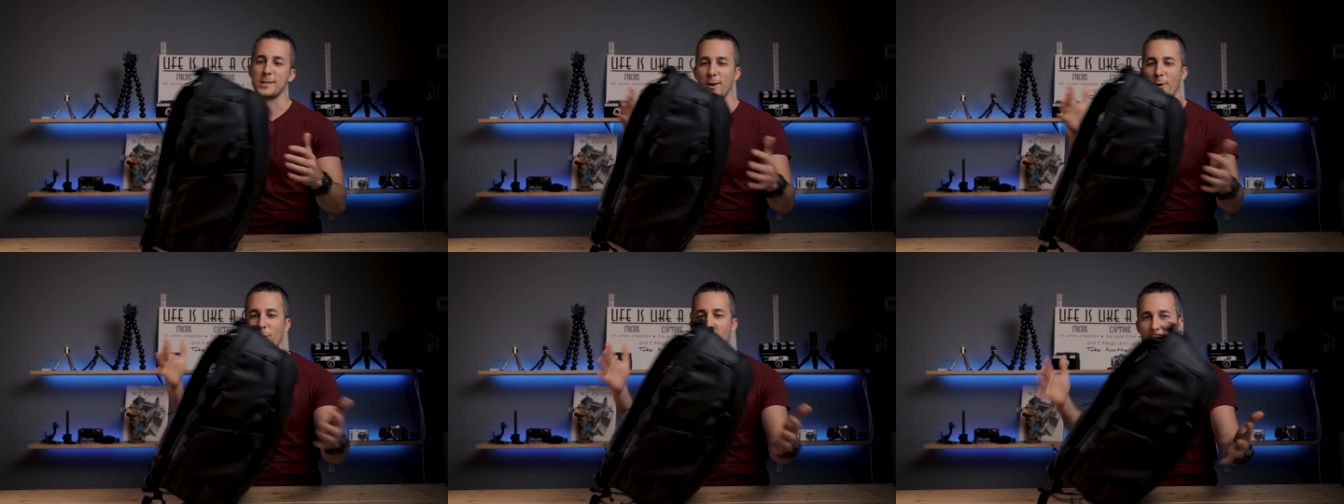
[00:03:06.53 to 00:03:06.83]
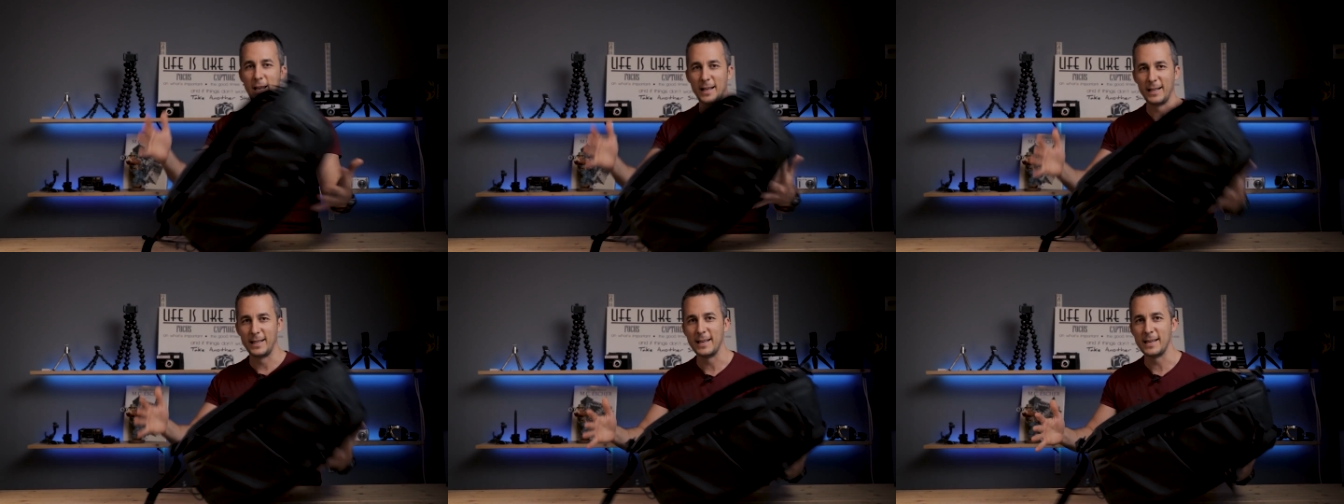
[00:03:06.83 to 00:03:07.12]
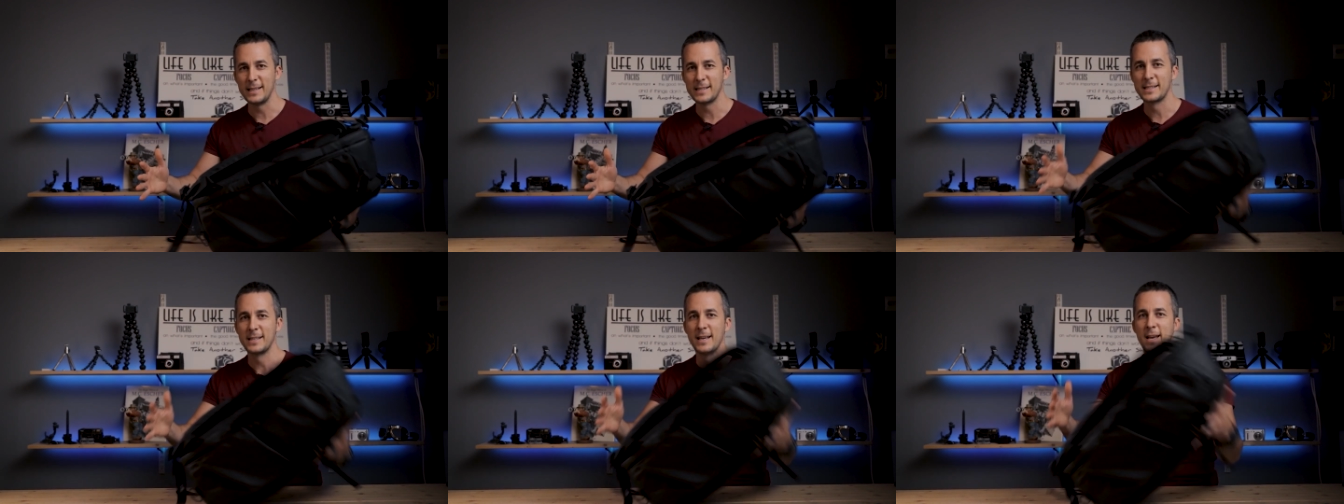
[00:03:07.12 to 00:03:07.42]
So like
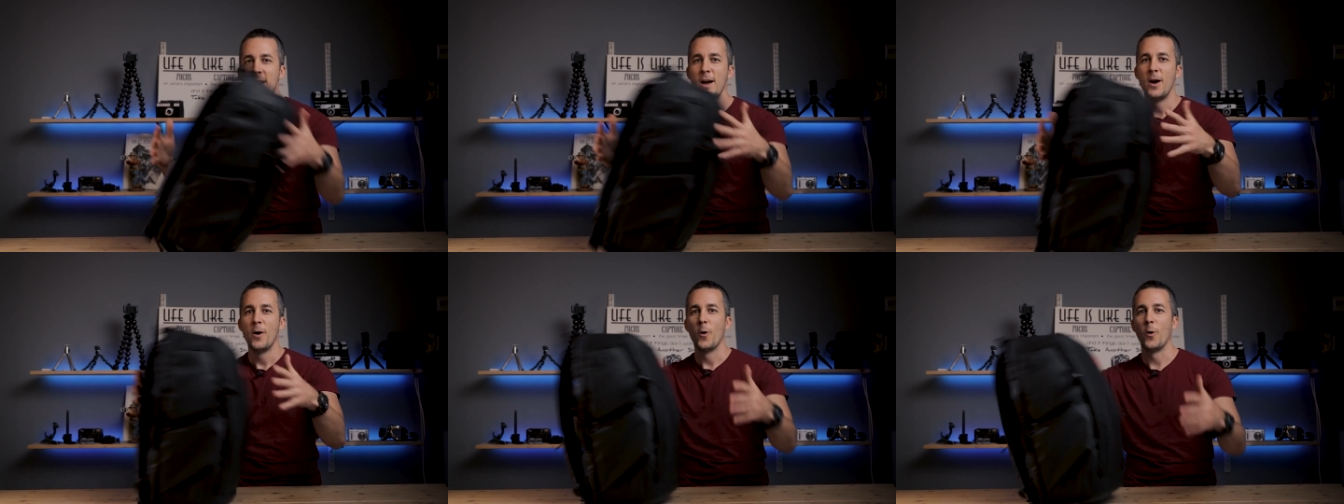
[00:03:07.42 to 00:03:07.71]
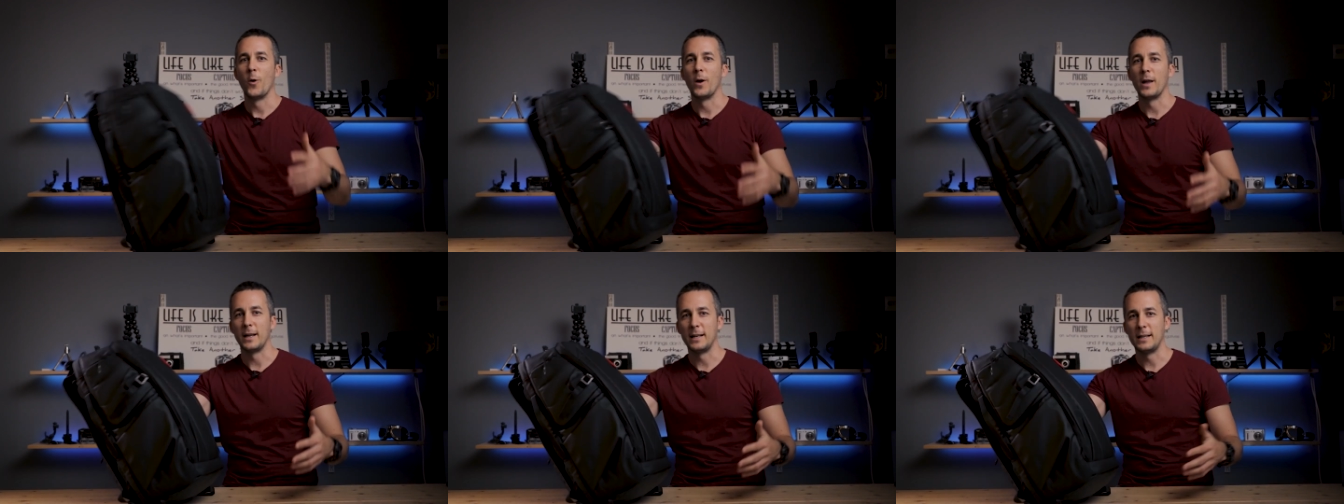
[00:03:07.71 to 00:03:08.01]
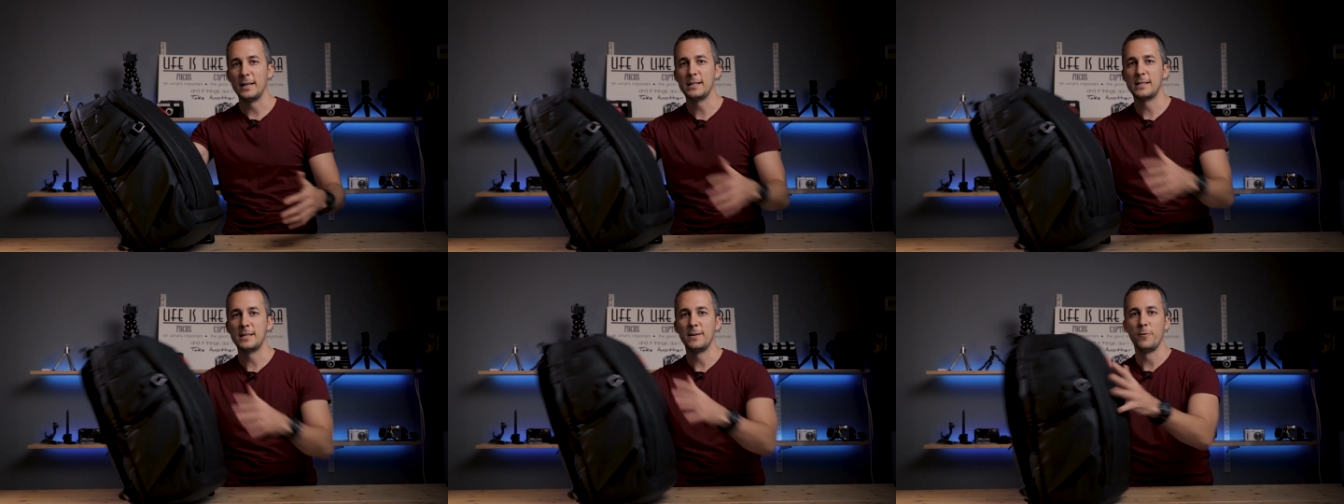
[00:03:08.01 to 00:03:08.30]
this or like
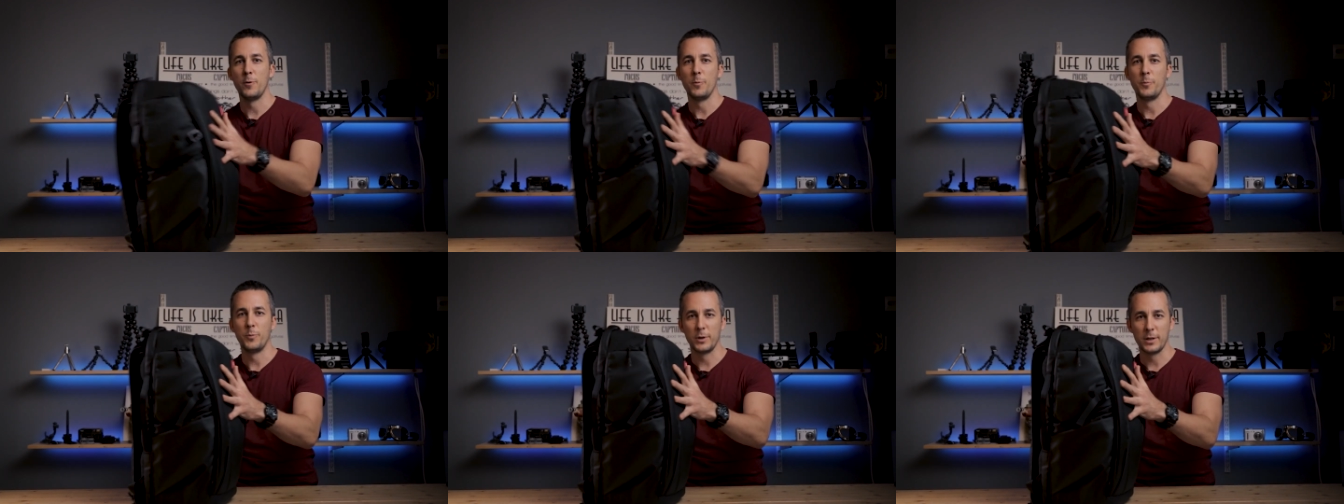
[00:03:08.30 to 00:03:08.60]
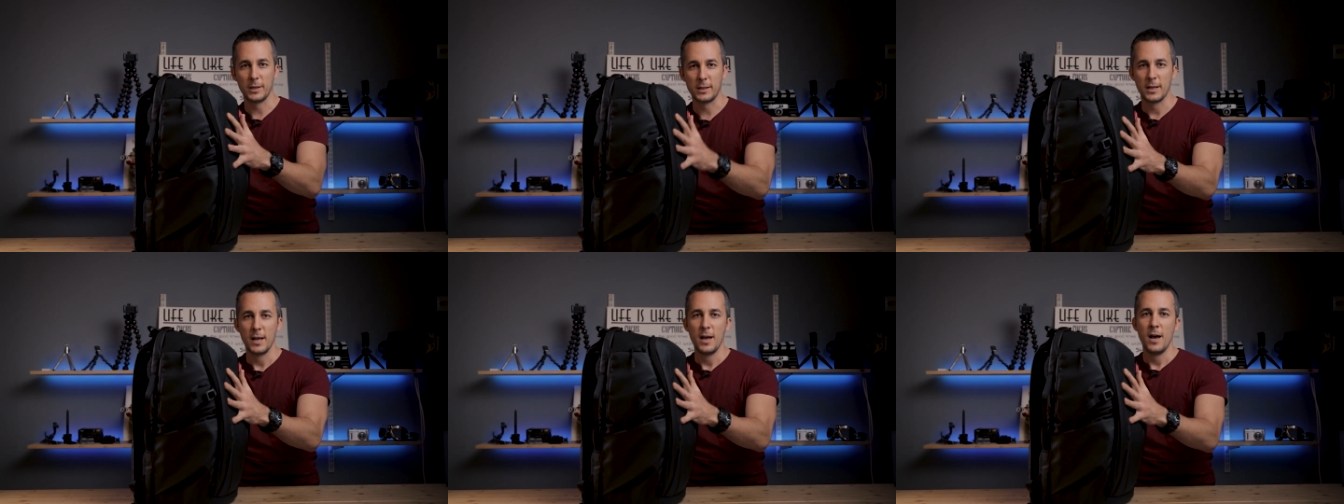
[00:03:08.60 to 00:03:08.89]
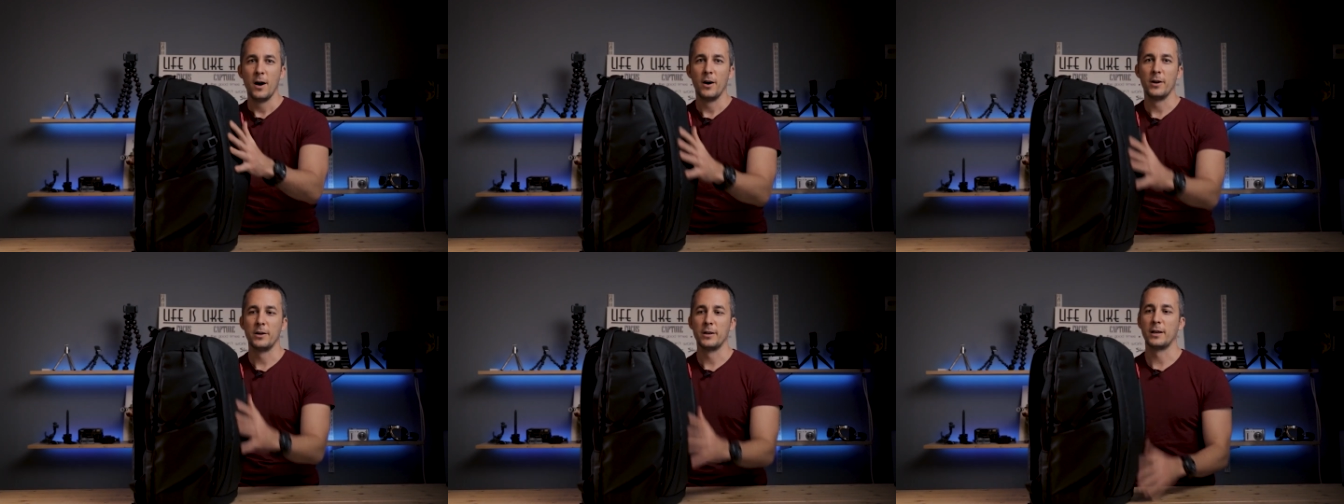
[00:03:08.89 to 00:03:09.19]
this if you put it
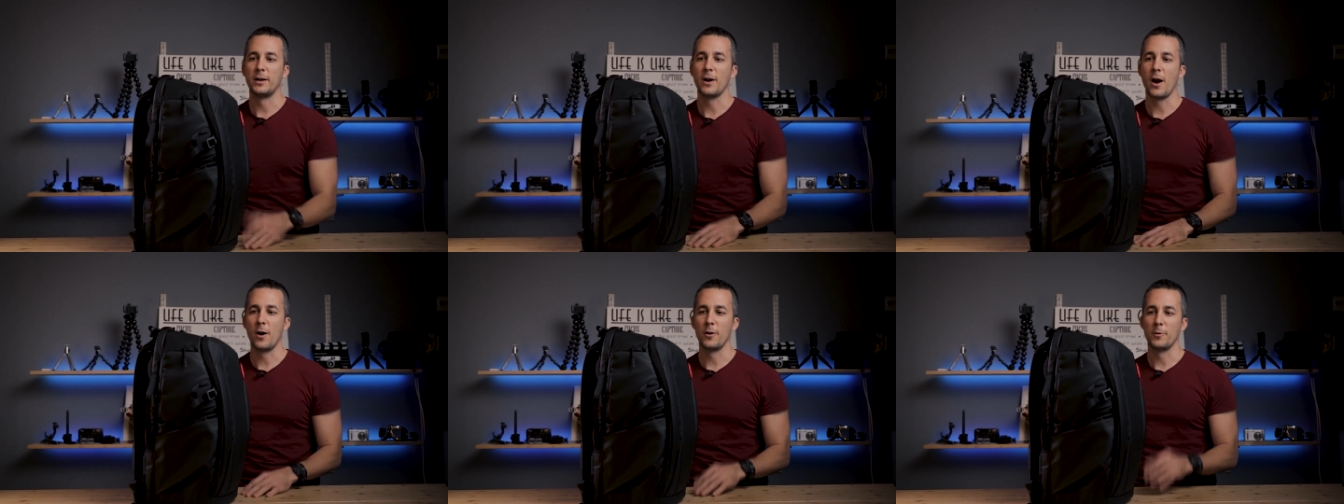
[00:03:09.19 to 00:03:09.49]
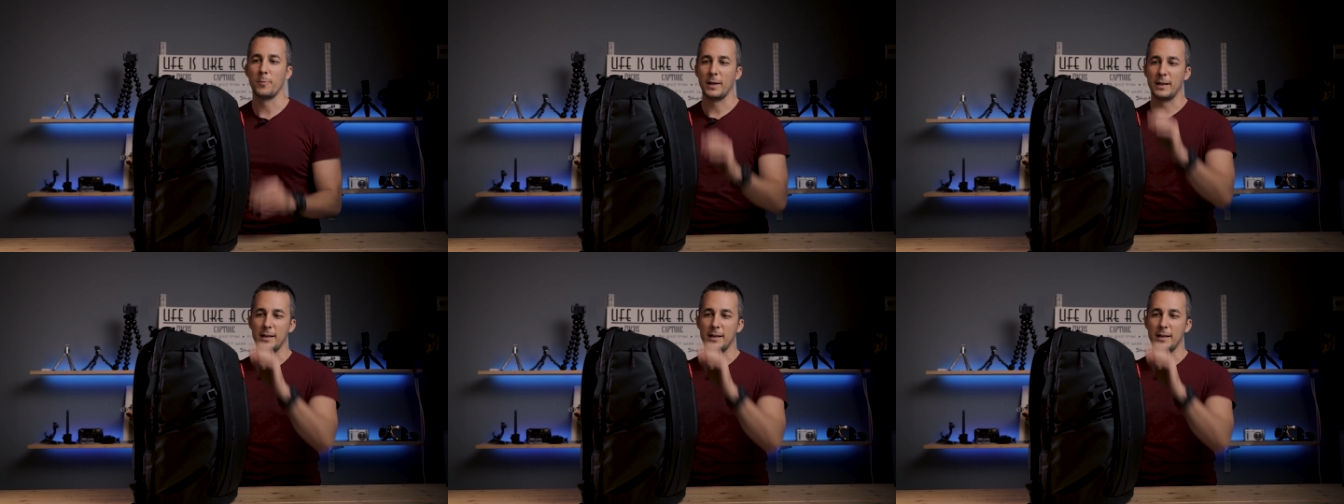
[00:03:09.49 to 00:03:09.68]
on the ground,